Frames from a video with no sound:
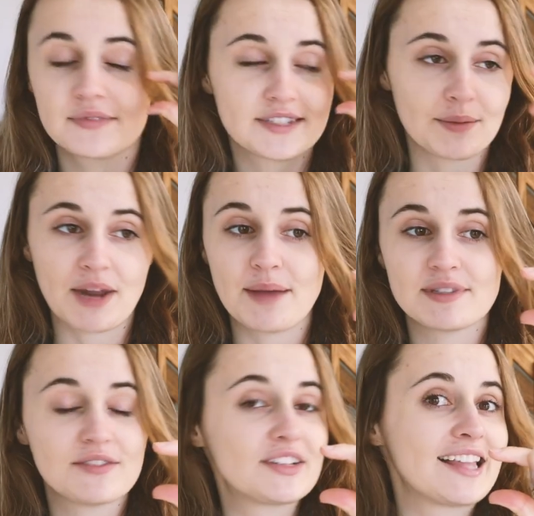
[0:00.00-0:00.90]

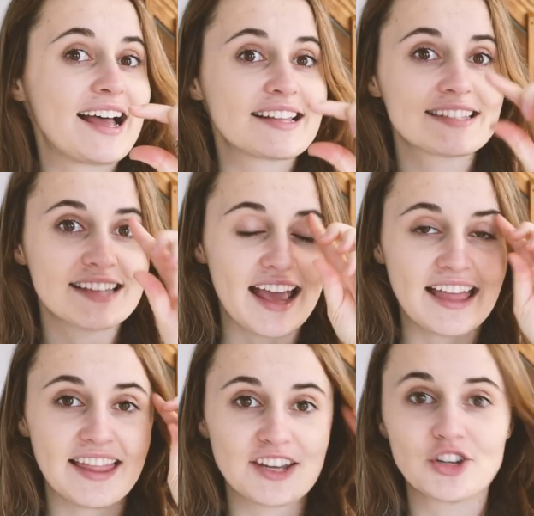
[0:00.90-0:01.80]
sometimes even less,
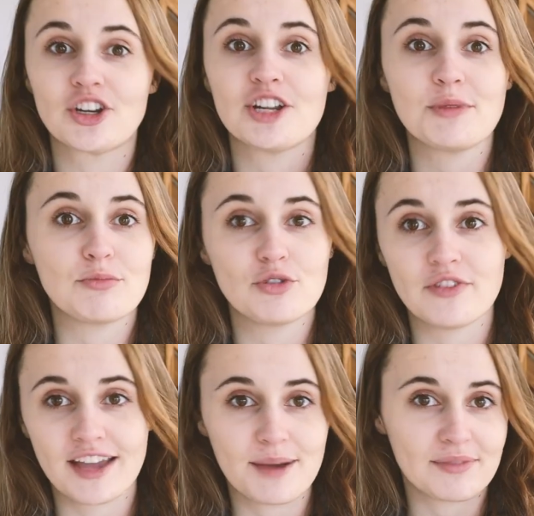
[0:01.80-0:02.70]
and then you're gonna be
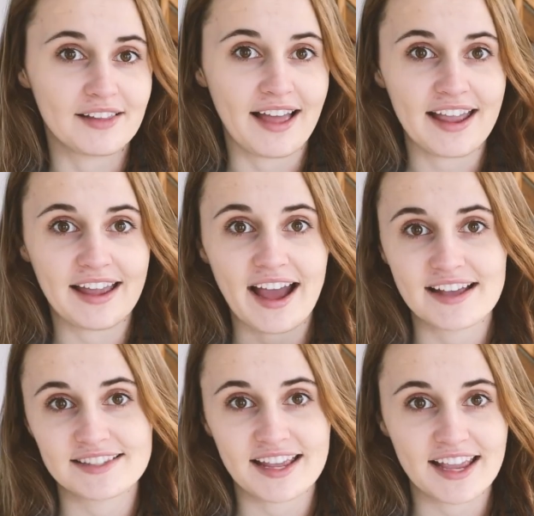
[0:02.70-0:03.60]
moving up the light
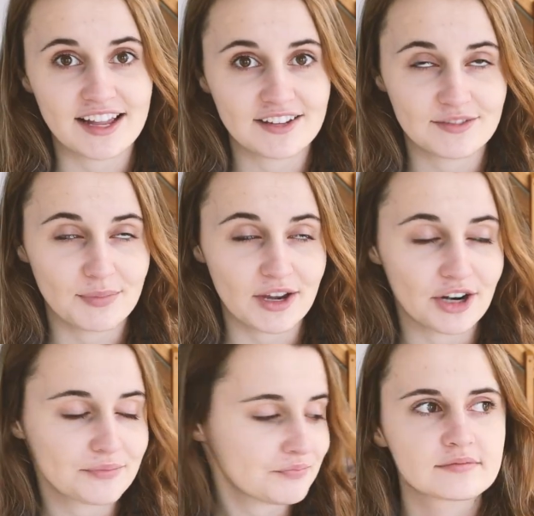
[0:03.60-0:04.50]
as they get
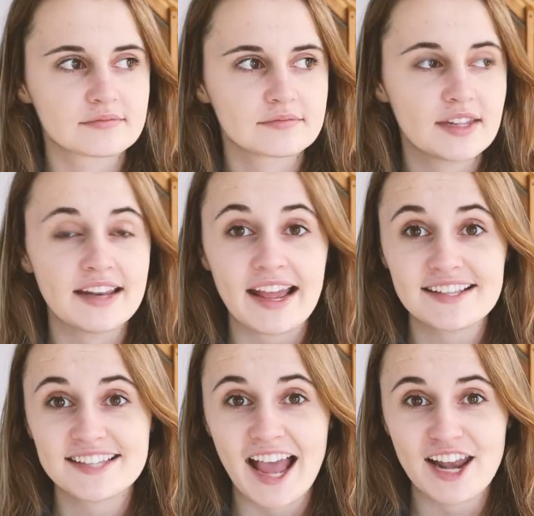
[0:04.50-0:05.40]
bigger. The
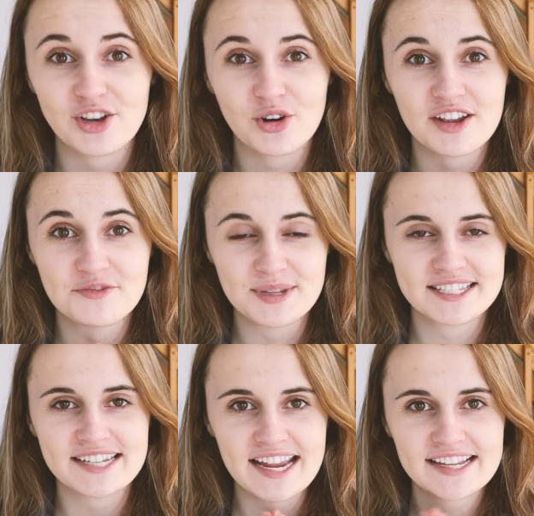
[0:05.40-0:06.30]
next category of
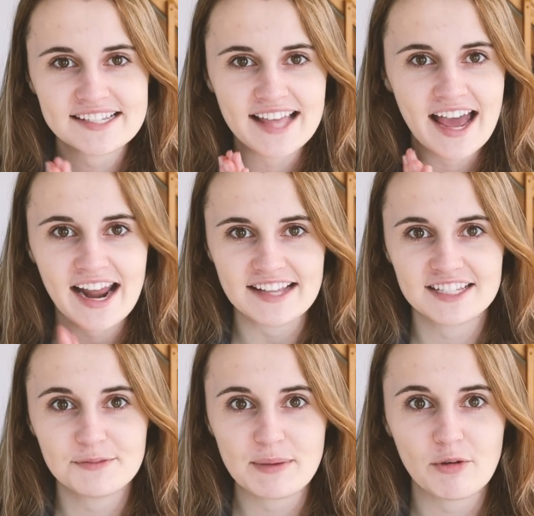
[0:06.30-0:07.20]
mistakes that I
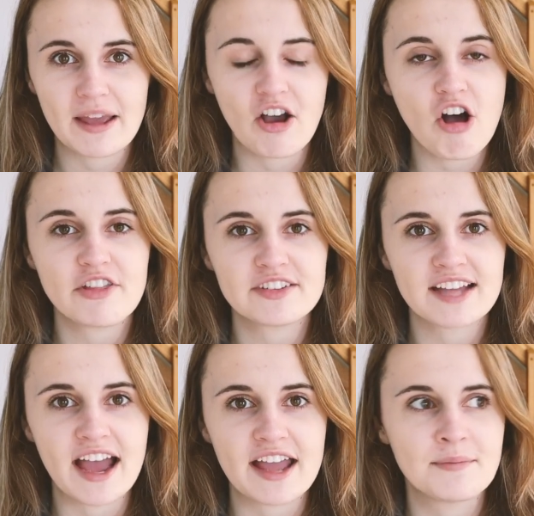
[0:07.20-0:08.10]
see people make all the
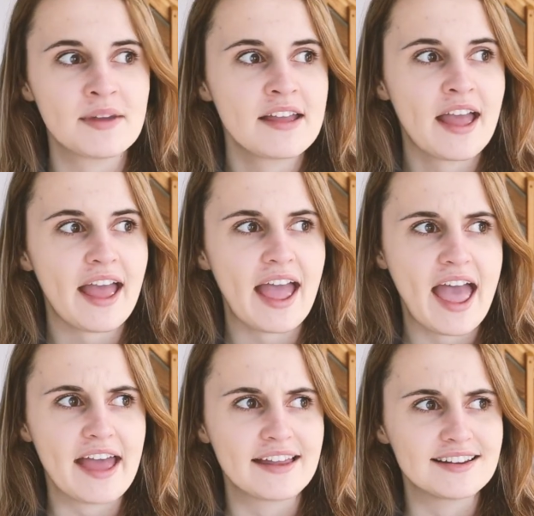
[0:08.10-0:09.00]
time,
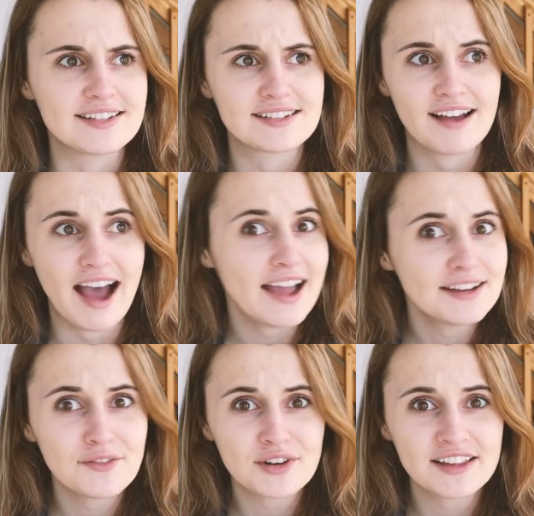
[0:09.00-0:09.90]
and I
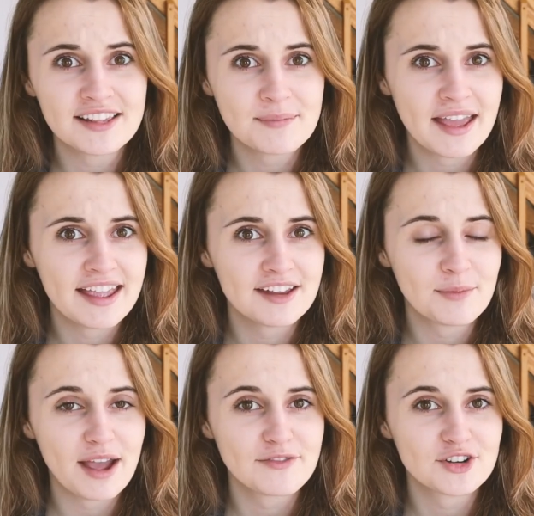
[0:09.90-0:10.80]
definitely made my